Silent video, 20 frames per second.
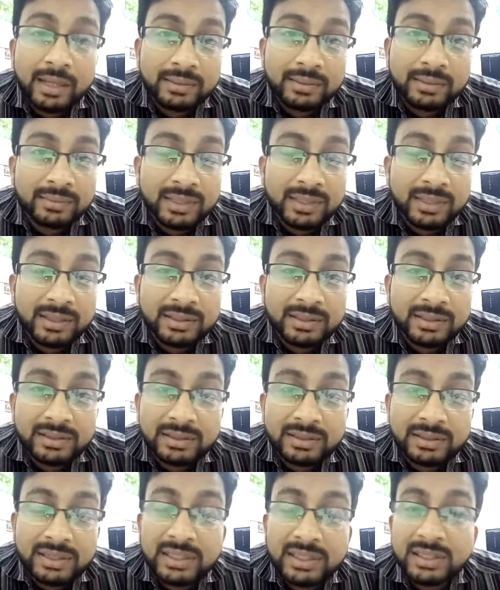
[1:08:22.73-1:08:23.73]
The
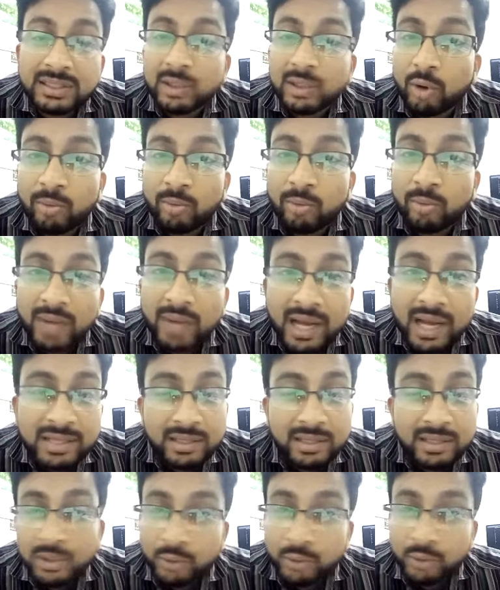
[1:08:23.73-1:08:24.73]
sister or
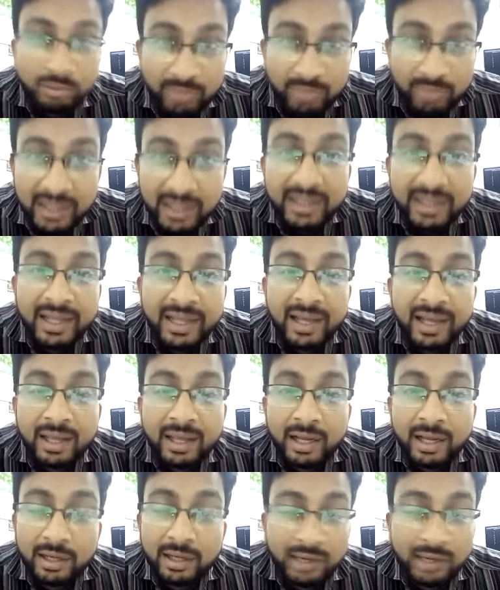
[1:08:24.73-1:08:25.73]
master should be there
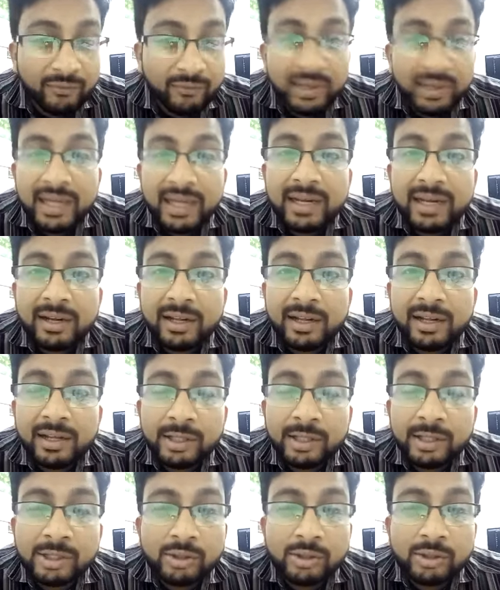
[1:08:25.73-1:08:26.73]
definitely.
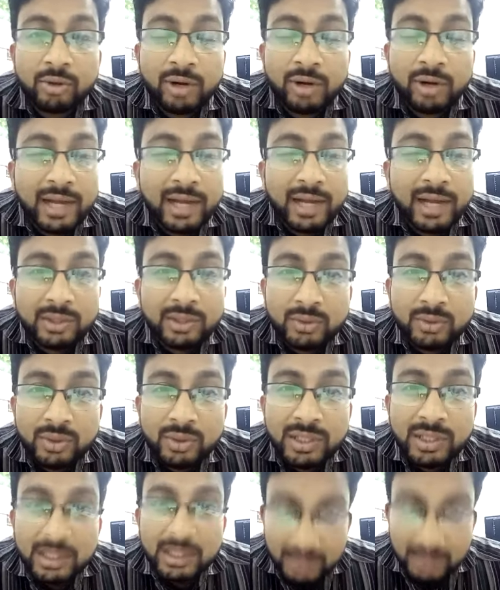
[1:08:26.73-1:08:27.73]
So not like
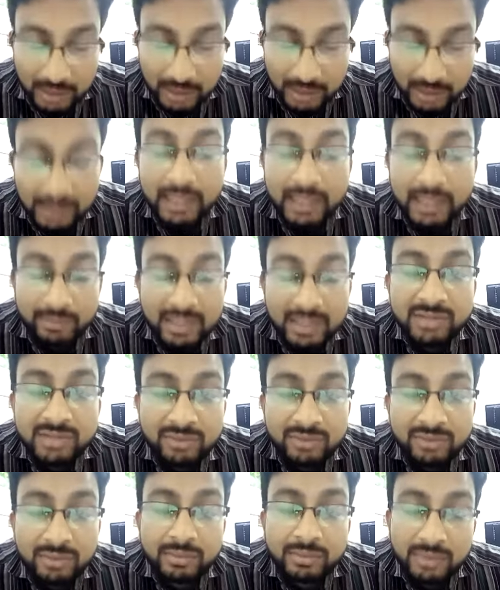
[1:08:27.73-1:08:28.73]
juniors.
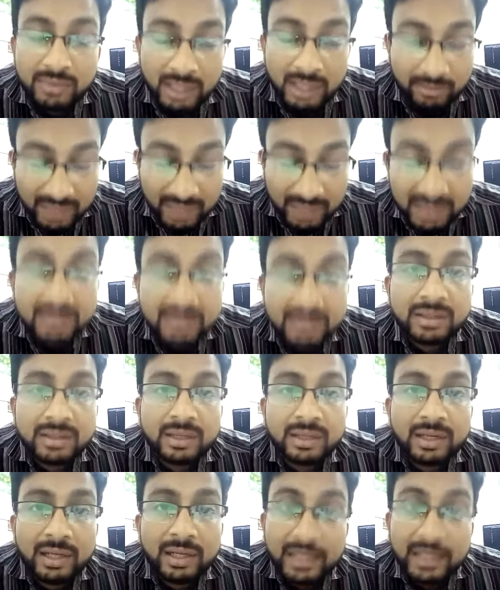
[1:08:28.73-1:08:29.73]
They must
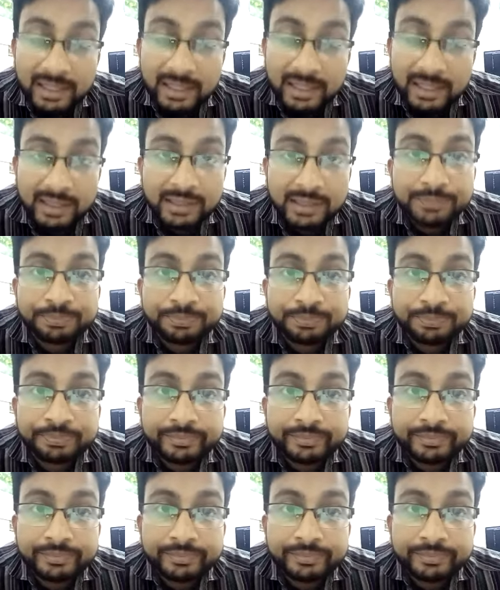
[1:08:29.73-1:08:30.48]
learn.